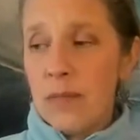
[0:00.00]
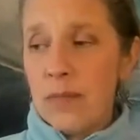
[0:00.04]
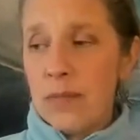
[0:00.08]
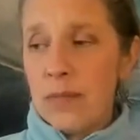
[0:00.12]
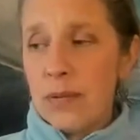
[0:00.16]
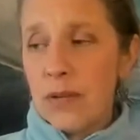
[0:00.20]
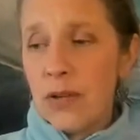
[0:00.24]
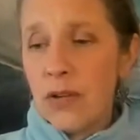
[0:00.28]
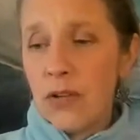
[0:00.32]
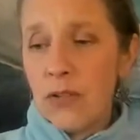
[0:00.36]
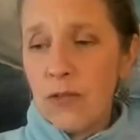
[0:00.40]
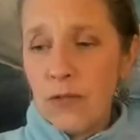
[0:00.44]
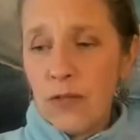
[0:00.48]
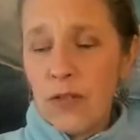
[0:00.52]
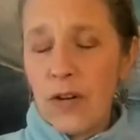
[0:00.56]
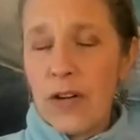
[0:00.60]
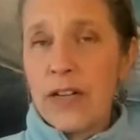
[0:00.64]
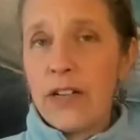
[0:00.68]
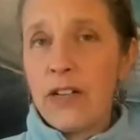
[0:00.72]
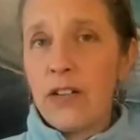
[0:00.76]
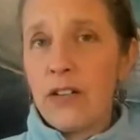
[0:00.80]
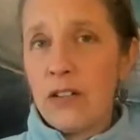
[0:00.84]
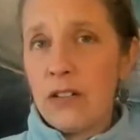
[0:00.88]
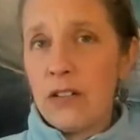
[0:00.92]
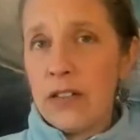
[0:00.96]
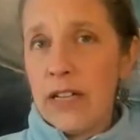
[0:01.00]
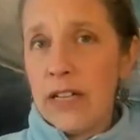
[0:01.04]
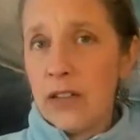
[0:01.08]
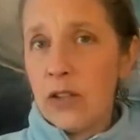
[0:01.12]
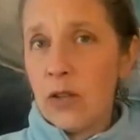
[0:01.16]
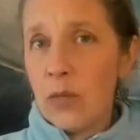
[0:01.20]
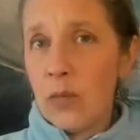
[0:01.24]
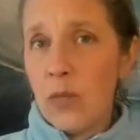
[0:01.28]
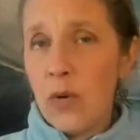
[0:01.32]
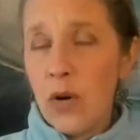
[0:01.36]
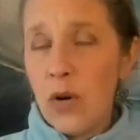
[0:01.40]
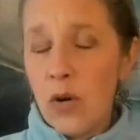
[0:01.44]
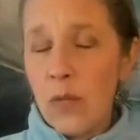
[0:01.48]
profile at
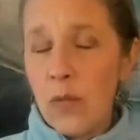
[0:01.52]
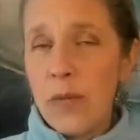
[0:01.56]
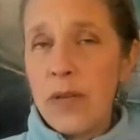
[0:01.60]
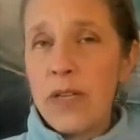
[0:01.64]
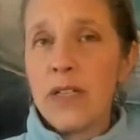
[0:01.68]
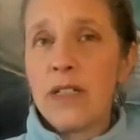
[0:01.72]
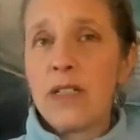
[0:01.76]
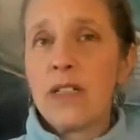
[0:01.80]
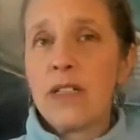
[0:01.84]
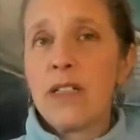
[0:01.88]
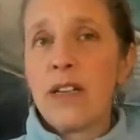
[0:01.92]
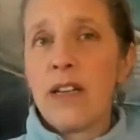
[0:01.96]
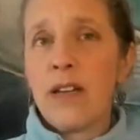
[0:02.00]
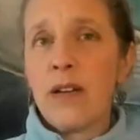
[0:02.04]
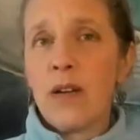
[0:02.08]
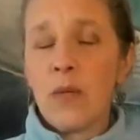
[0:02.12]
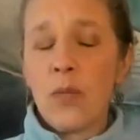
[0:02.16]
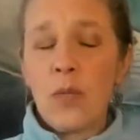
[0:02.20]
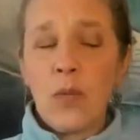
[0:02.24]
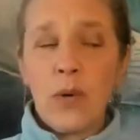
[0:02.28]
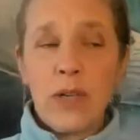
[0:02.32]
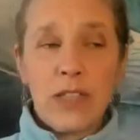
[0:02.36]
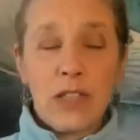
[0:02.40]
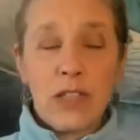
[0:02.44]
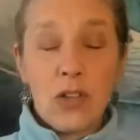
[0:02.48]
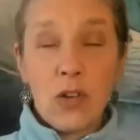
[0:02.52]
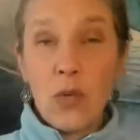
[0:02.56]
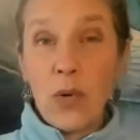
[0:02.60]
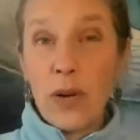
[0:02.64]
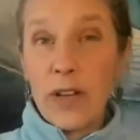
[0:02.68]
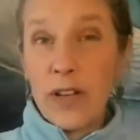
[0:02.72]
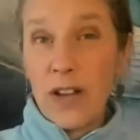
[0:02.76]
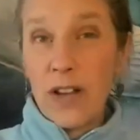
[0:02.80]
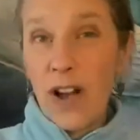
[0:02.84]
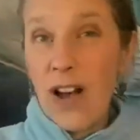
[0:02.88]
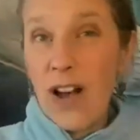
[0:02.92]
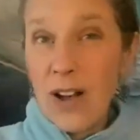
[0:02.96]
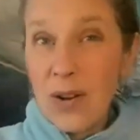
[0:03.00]
the moment, what's
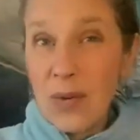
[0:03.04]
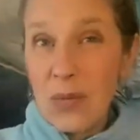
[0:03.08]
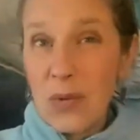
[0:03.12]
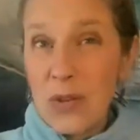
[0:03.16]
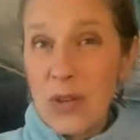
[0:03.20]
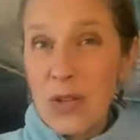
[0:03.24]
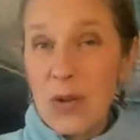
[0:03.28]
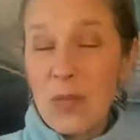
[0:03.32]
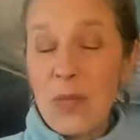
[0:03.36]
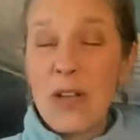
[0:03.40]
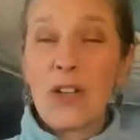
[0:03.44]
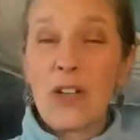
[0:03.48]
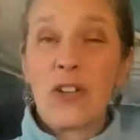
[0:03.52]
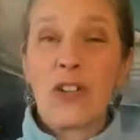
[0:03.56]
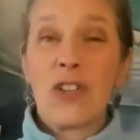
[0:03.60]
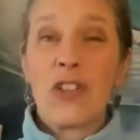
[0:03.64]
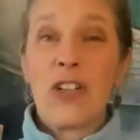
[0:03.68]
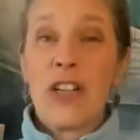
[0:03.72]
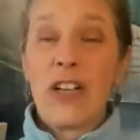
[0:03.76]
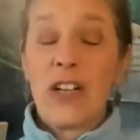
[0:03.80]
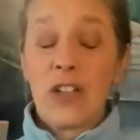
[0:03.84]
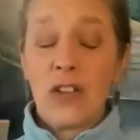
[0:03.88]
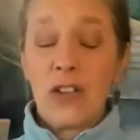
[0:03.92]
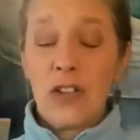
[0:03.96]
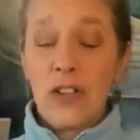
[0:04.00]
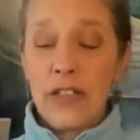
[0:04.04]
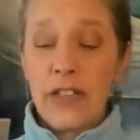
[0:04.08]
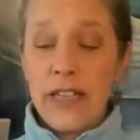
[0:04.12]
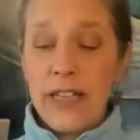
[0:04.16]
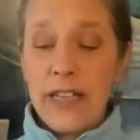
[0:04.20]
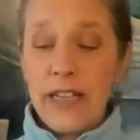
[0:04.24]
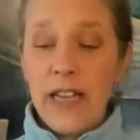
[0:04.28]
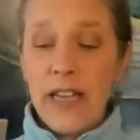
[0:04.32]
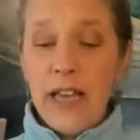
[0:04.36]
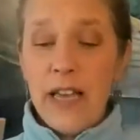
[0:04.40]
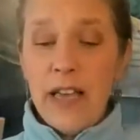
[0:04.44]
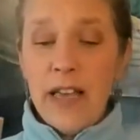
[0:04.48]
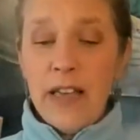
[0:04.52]
going on with them
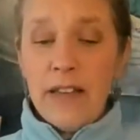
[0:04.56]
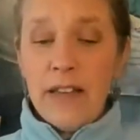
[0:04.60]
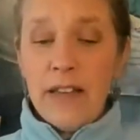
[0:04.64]
energetically,